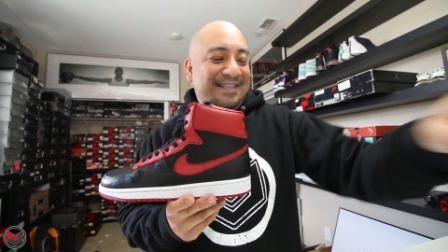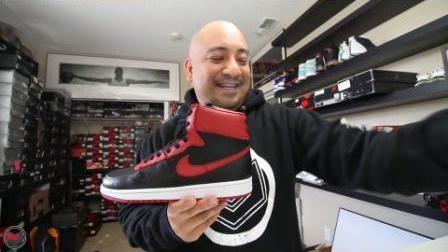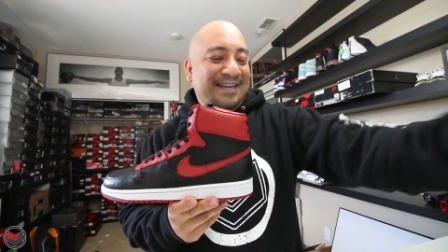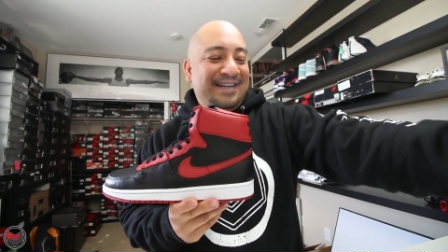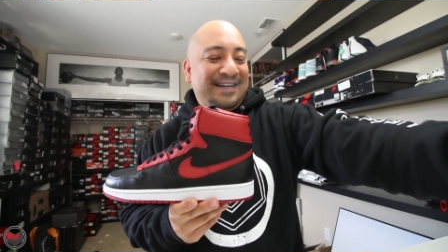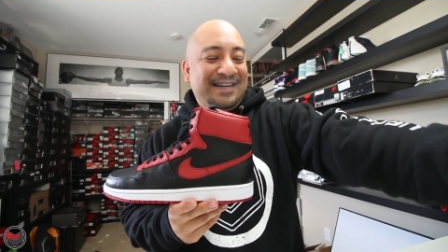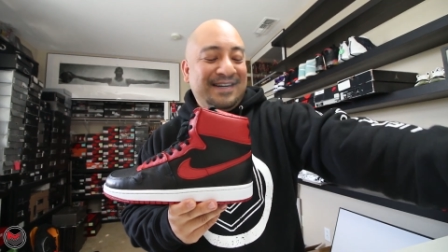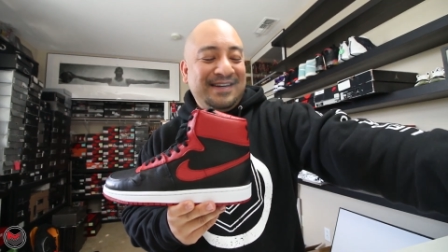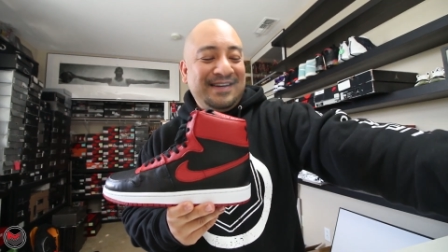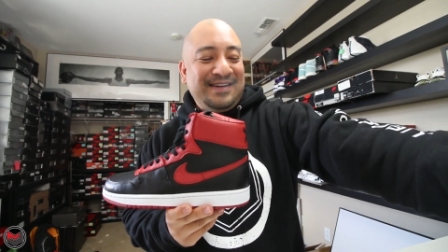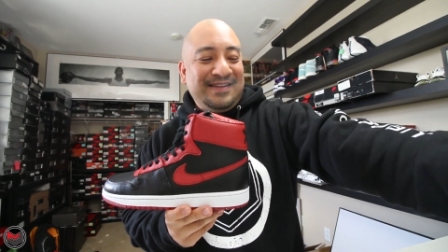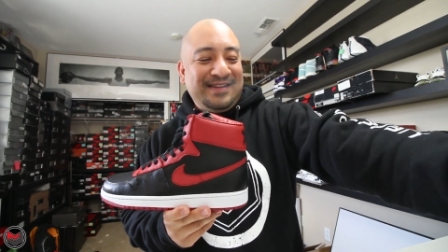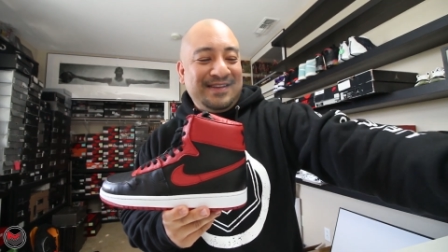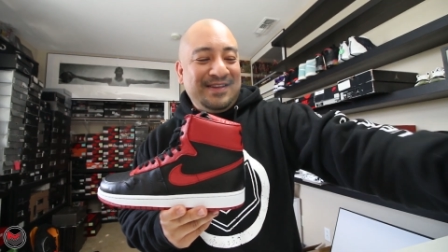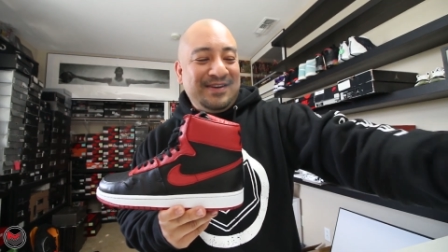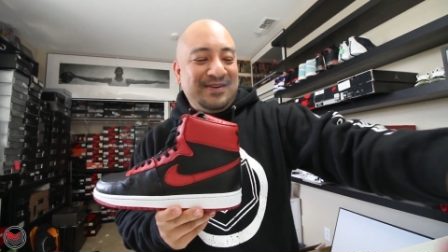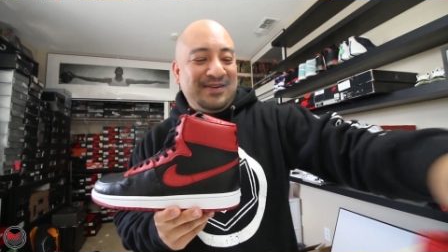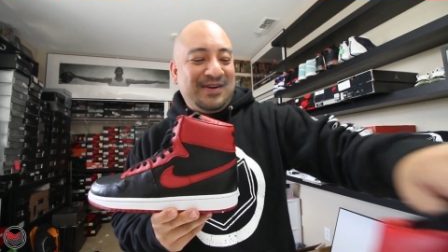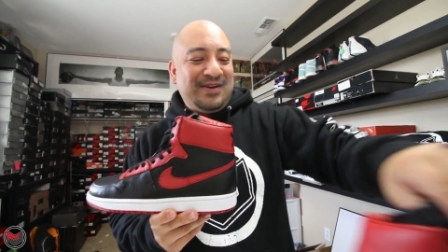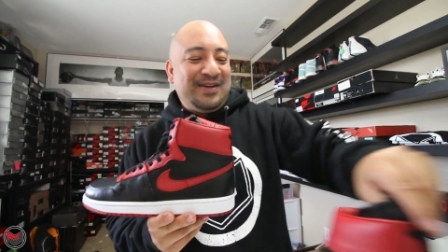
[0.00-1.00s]
Uh, you
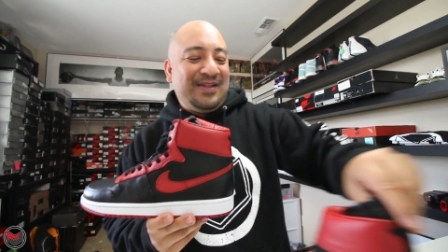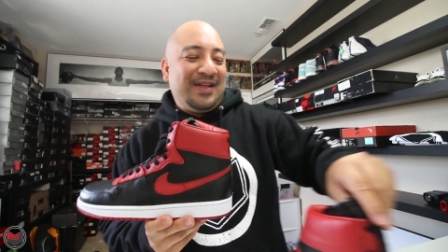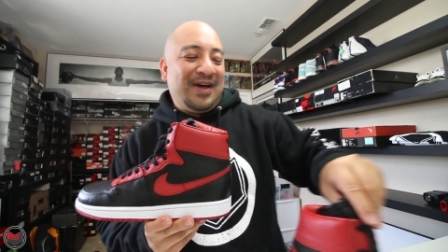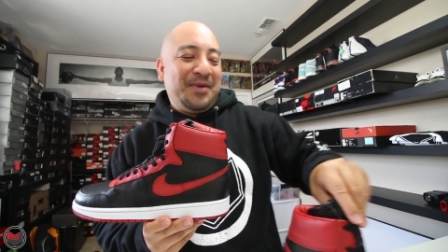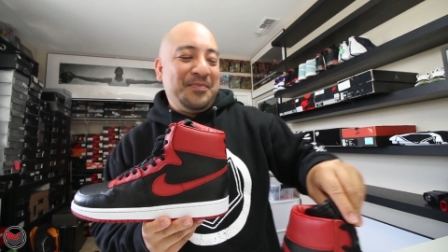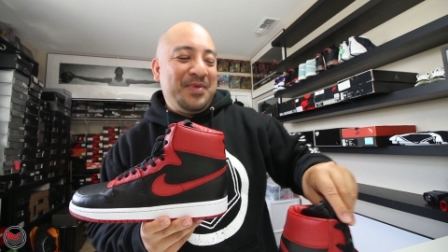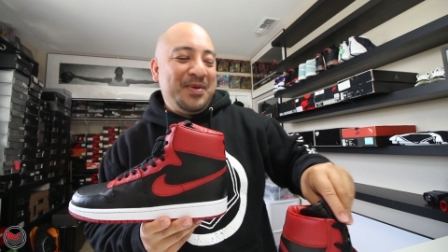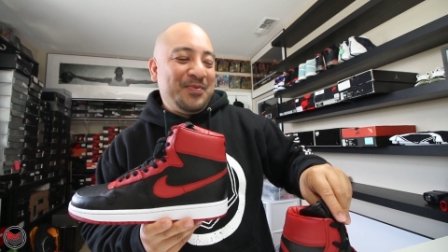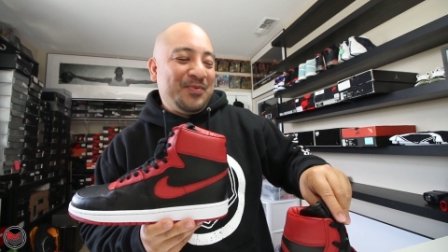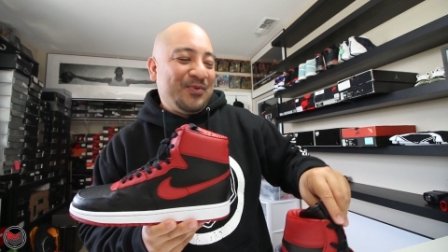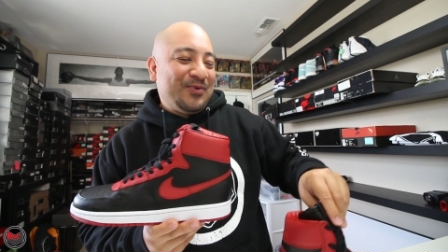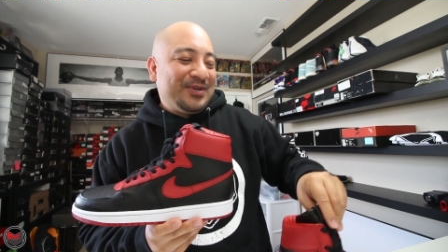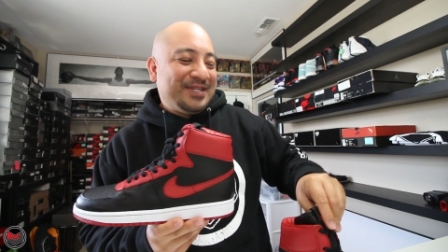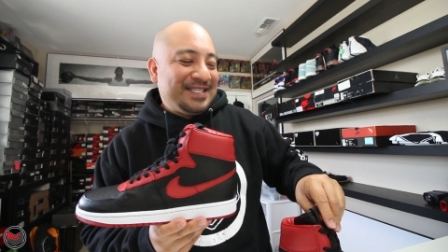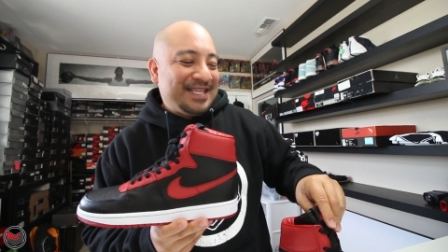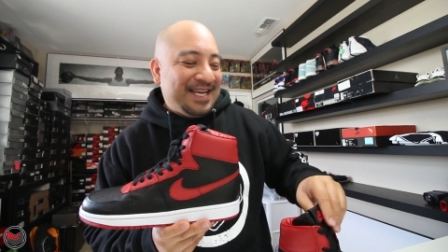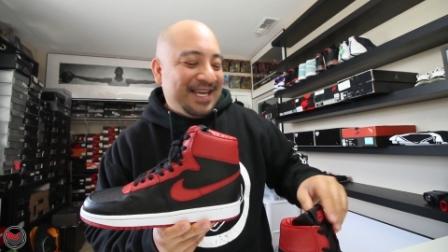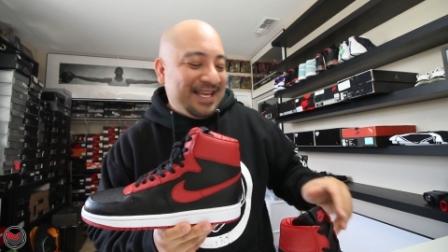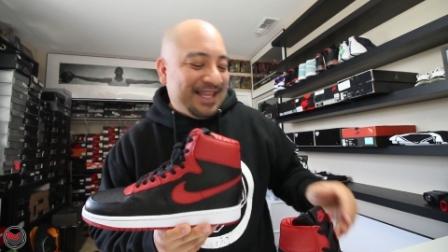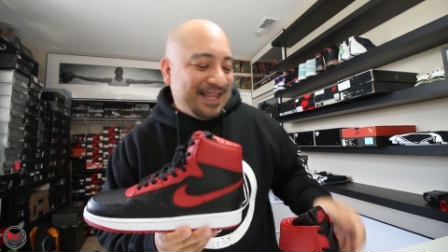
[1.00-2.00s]
okay. know, a lot of people were
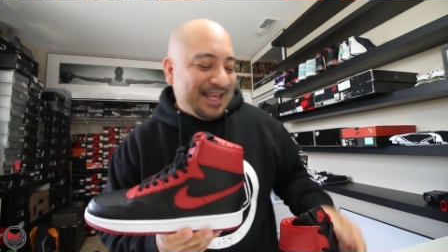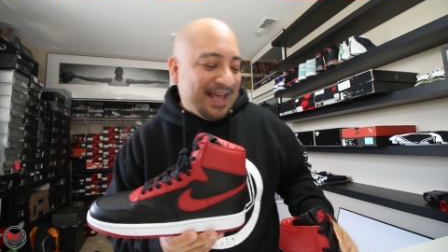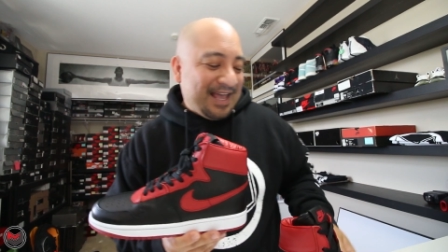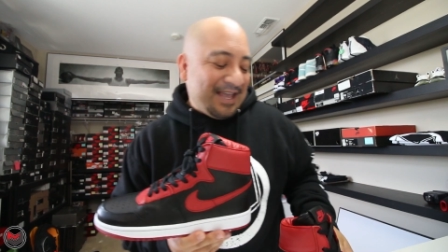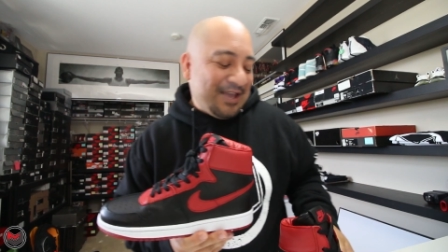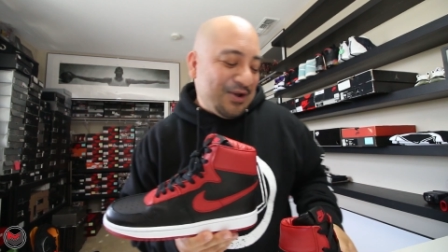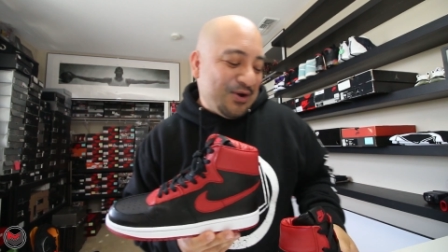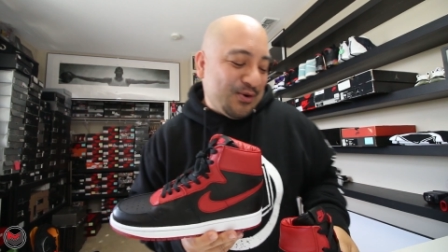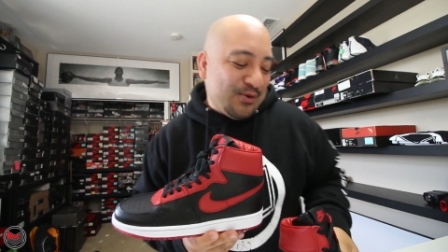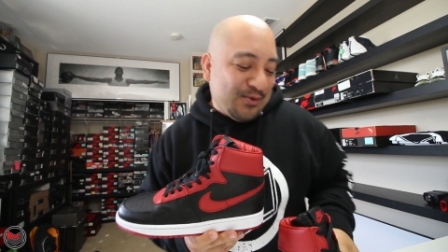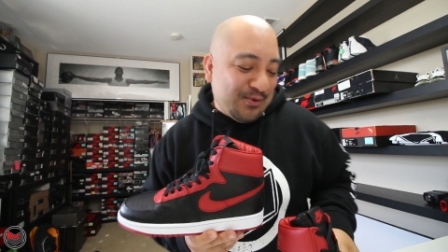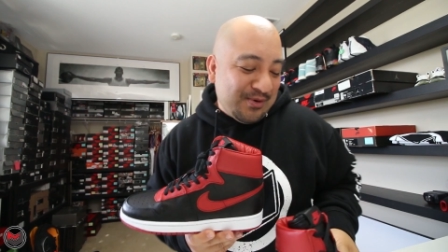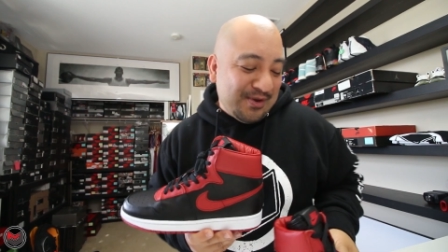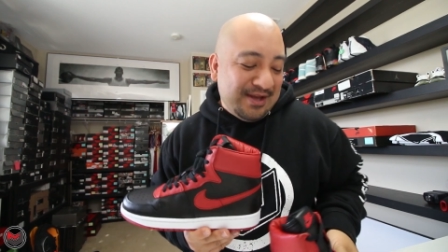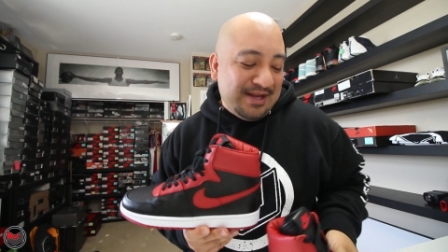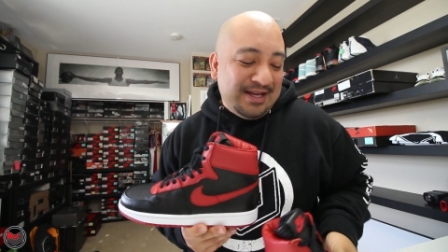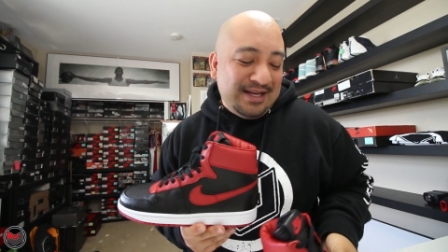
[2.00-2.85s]
saying, "Hey, yo,